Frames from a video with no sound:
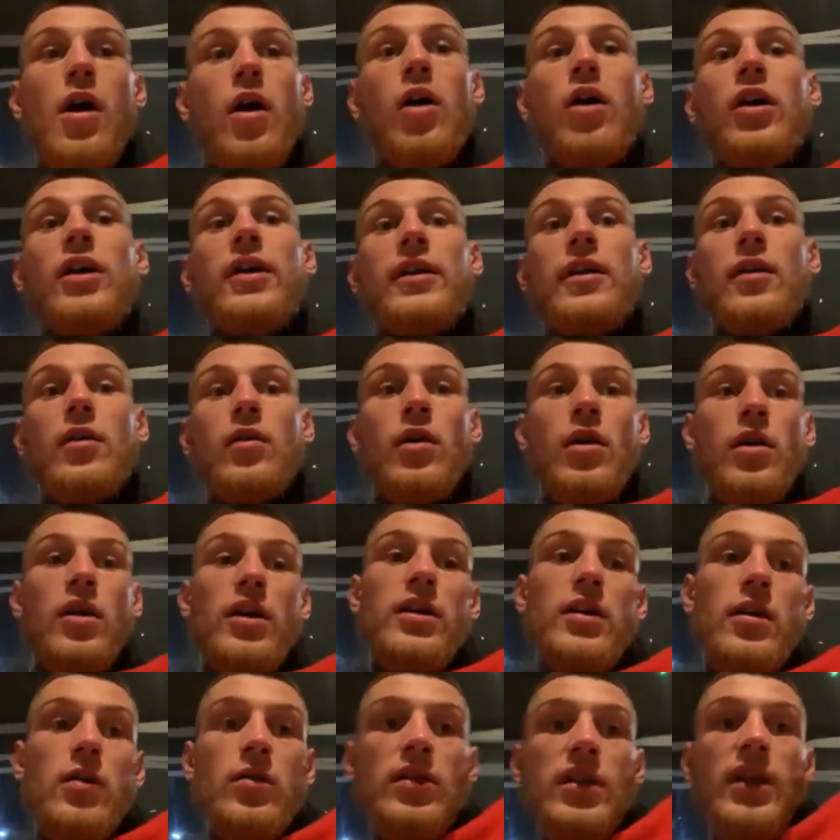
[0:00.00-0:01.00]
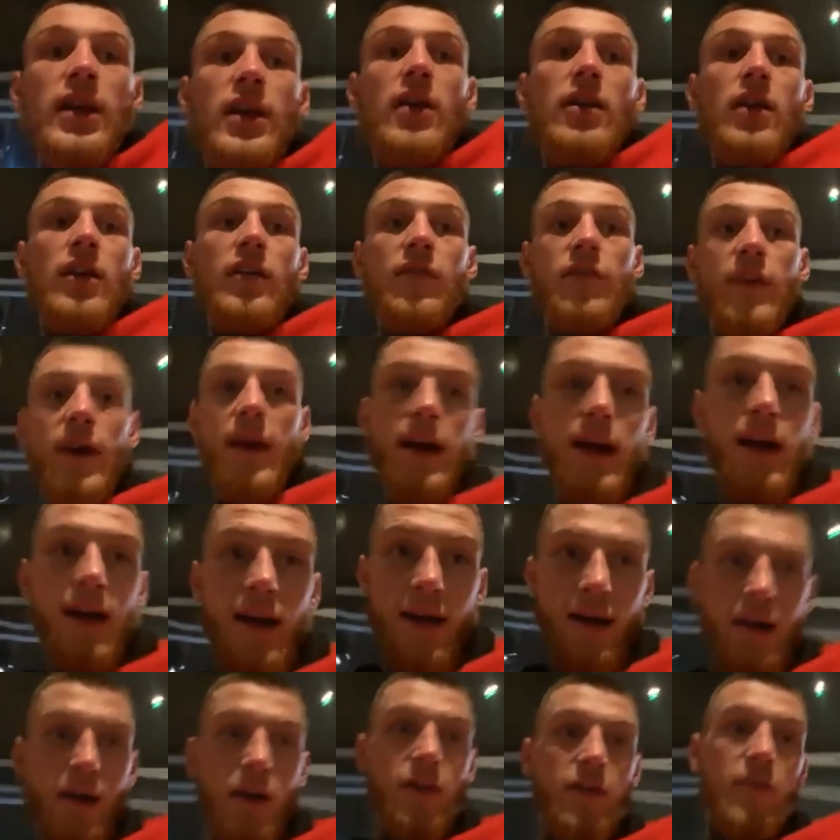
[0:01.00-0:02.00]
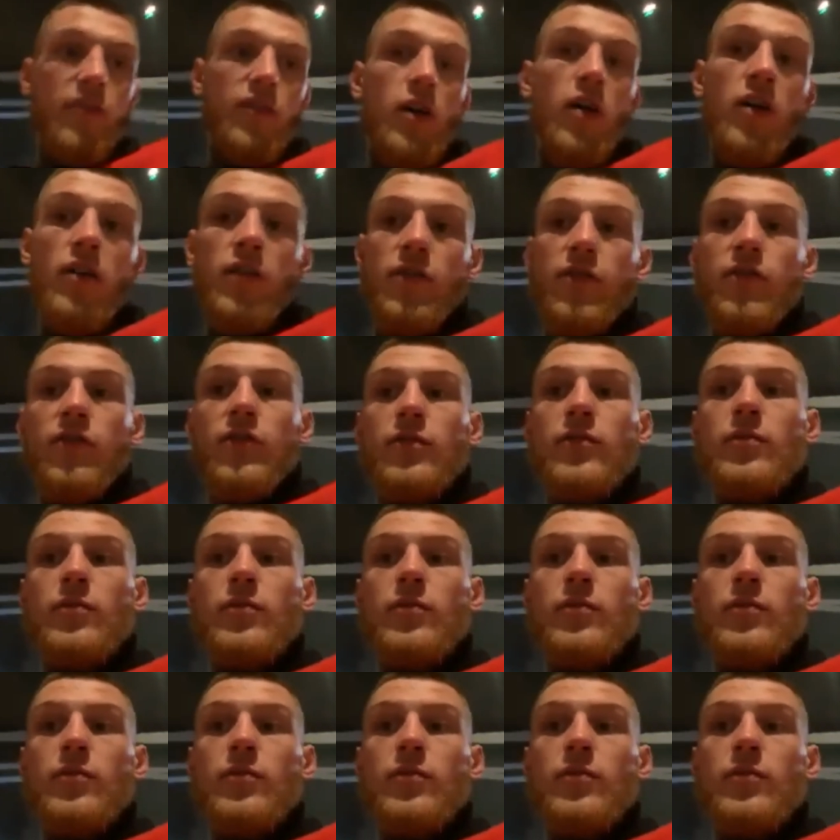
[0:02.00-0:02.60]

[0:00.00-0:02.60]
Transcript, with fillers: I don't I don't think I've uh, I've I've